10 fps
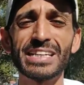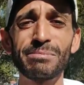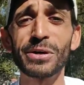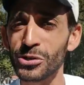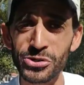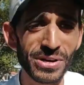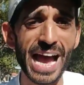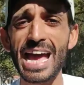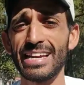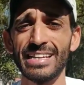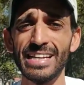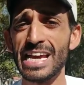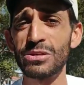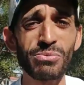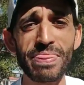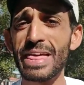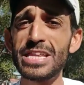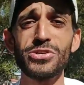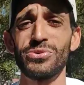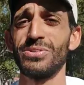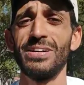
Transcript: because you can. It's within you.